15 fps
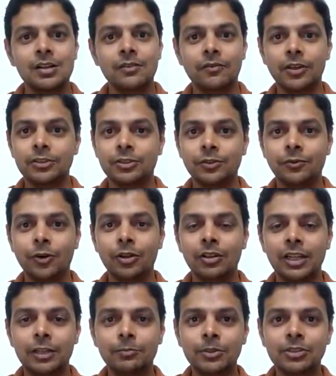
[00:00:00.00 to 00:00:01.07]
First of all,
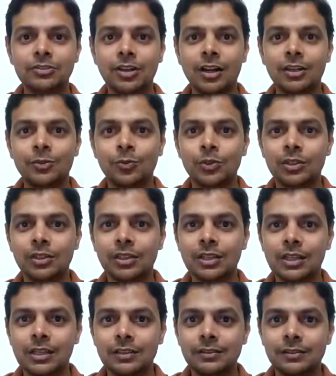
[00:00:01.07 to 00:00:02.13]
let me start with a
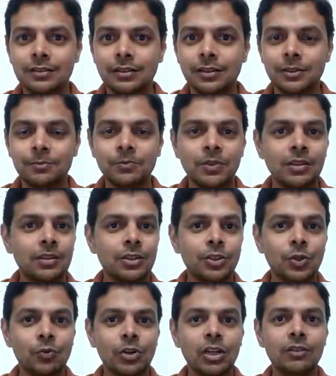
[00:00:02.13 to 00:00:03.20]
case.
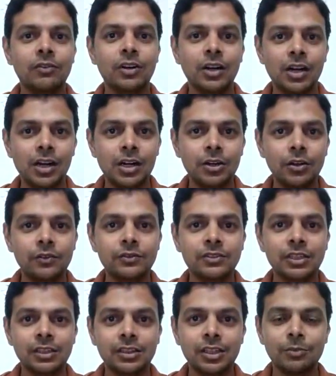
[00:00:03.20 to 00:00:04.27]
You would have heard of
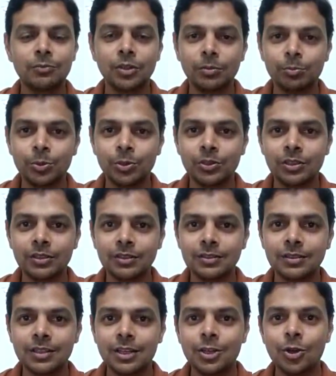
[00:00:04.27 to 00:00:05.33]
Satyam
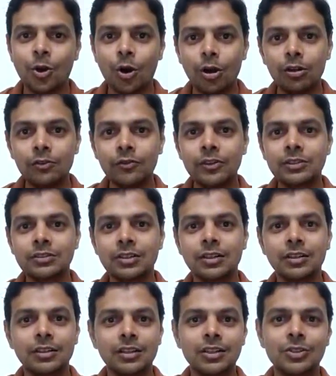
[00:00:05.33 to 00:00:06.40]
Computers. All of a
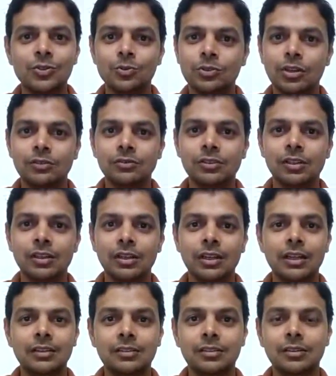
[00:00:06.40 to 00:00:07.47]
sudden in
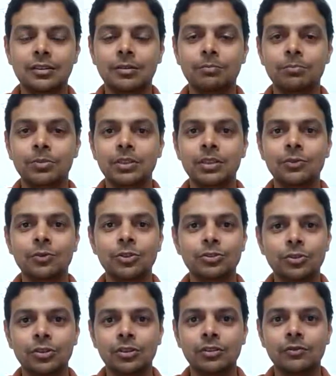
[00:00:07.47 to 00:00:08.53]
2008, the company was
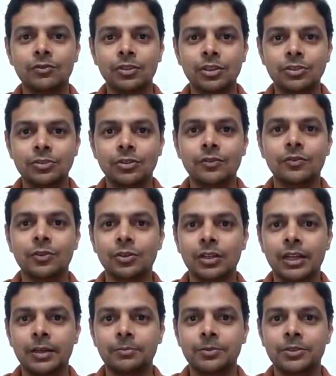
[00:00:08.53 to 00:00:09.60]
on the verge of
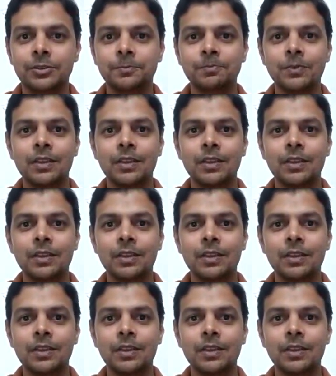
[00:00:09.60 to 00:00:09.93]
collapse.